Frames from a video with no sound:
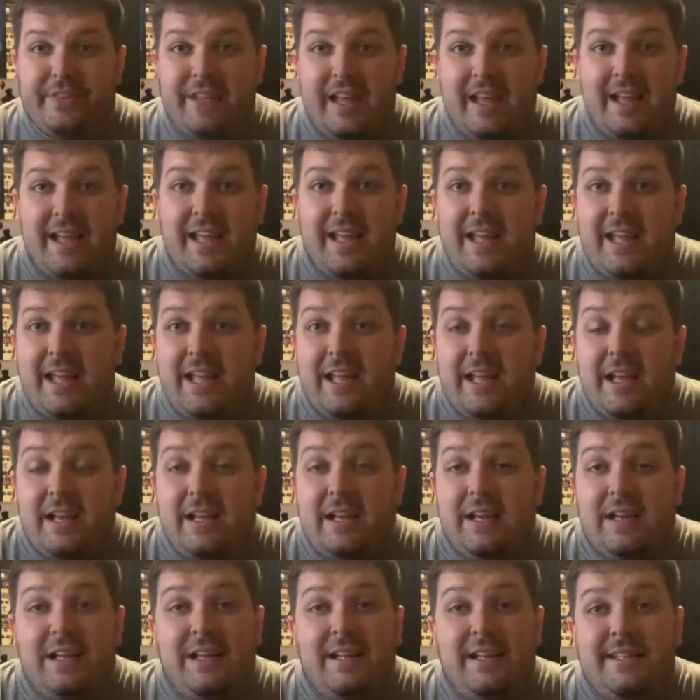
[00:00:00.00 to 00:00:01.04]
they
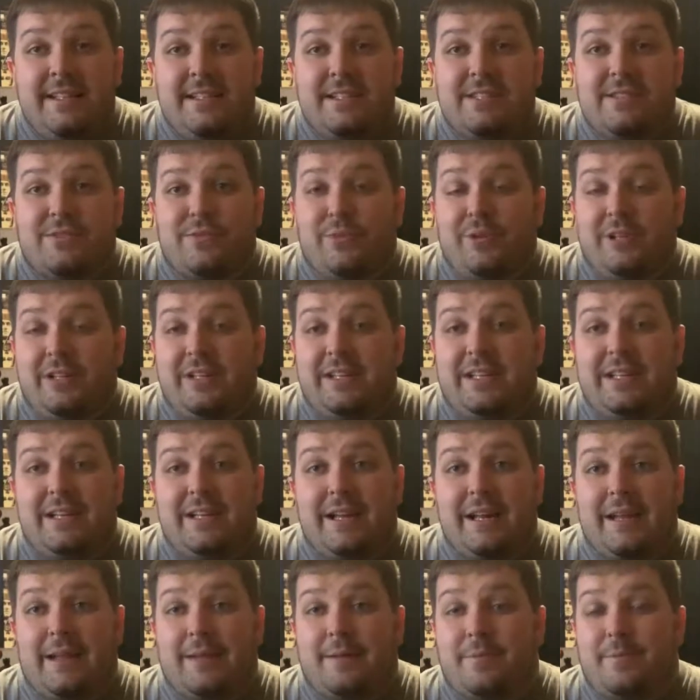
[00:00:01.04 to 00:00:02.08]
he just really
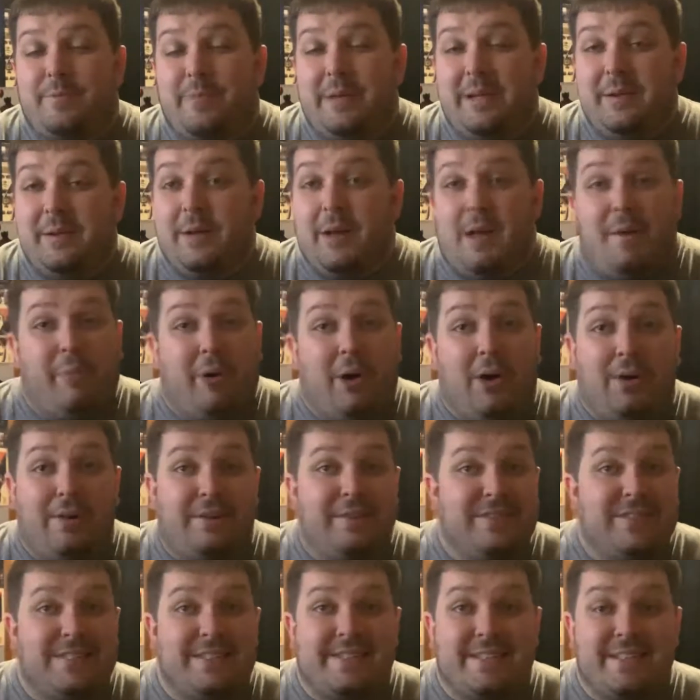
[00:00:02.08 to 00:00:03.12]
cannot be a part
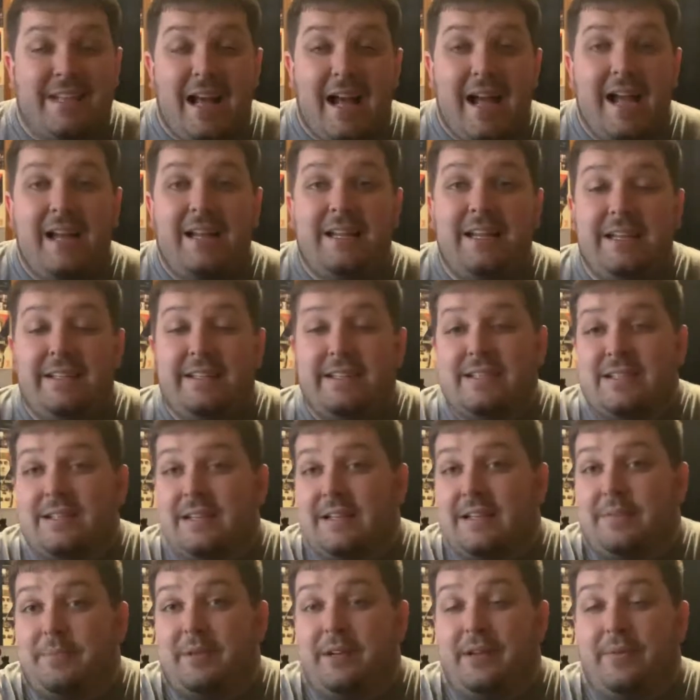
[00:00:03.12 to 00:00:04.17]
of society, doesn't
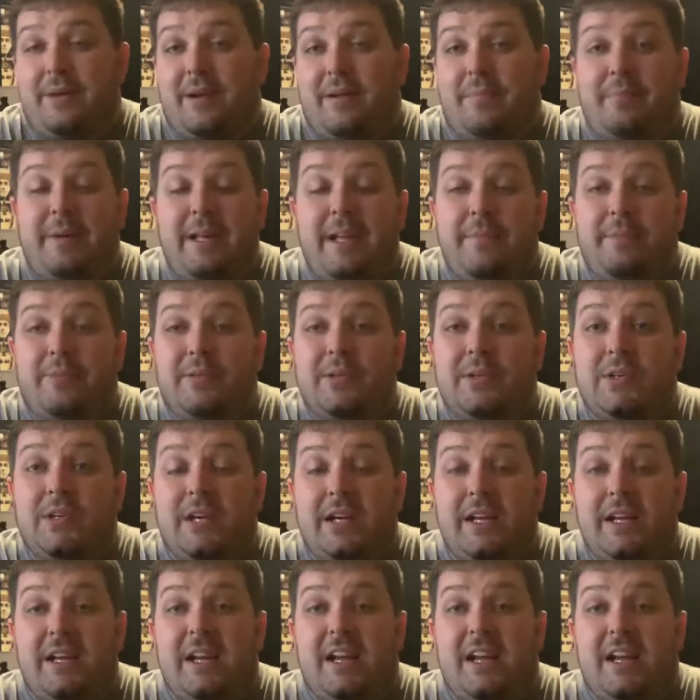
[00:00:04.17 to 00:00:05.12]
like to be around people.